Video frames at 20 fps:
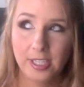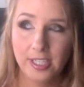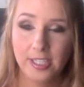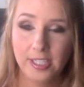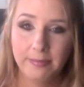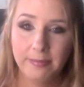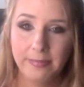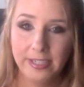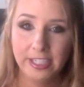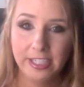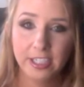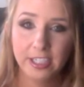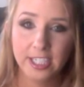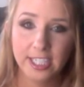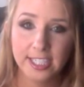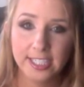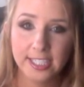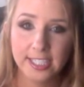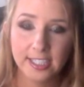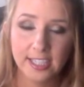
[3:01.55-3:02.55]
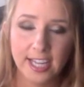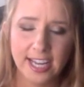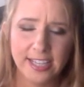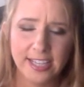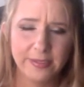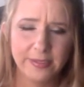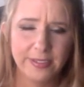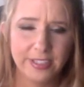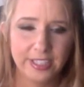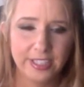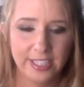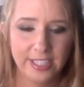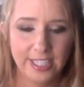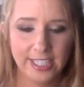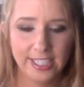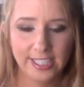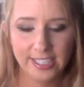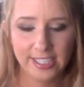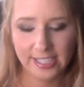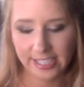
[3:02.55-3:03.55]
the bigger kids class, which I
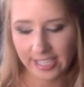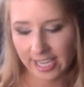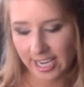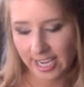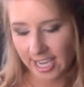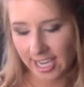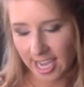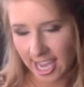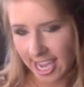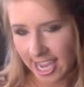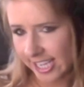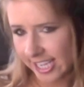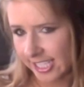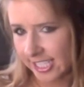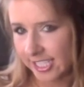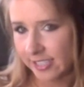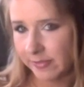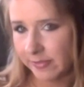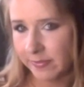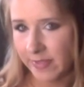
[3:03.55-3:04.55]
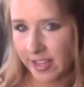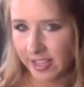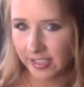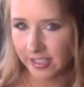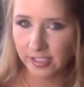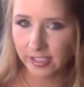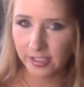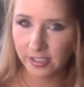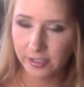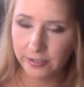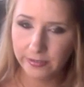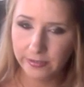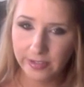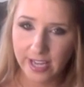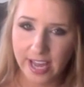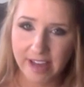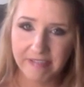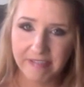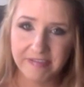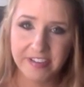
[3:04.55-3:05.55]
think is like 18 months to two and
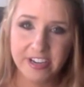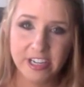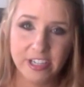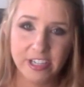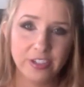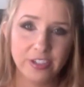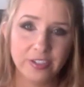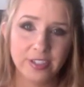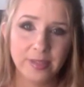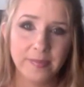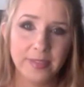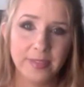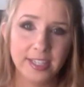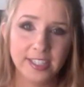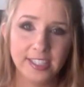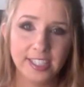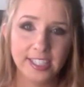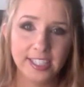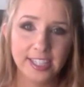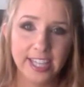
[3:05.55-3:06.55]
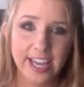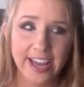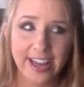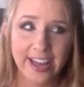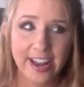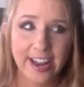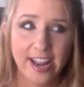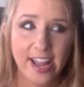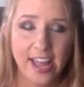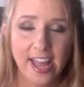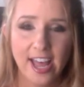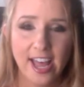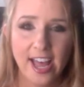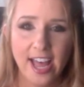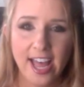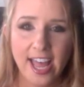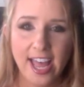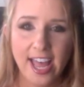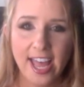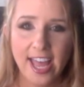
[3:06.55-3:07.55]
a half years or something like that.
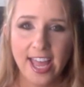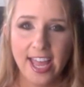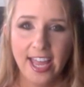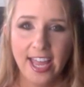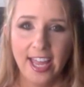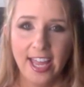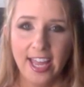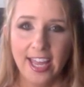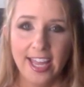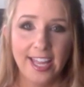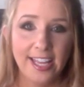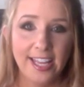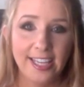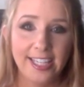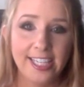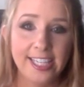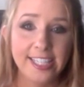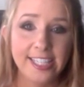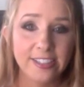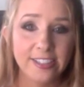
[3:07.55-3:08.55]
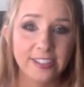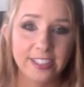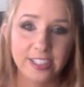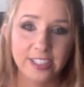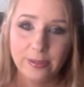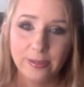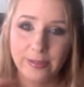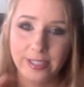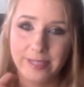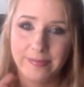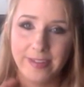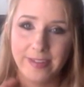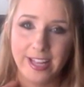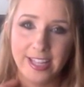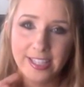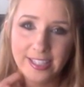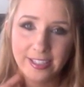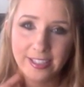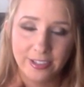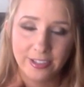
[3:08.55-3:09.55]
And he's only 20
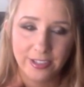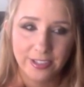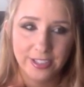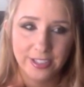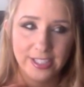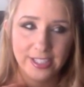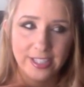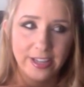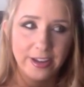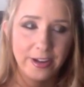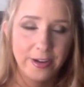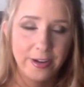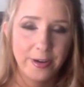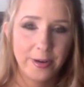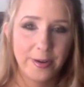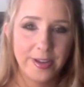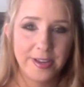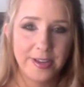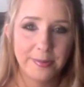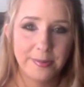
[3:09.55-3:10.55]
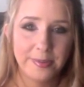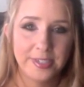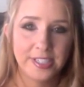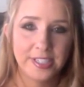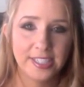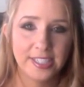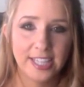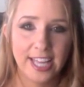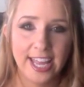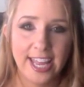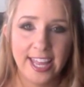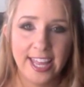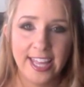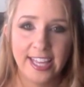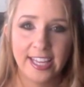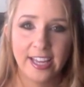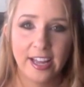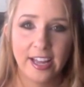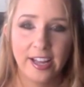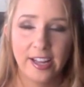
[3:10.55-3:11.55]
months old, so it was like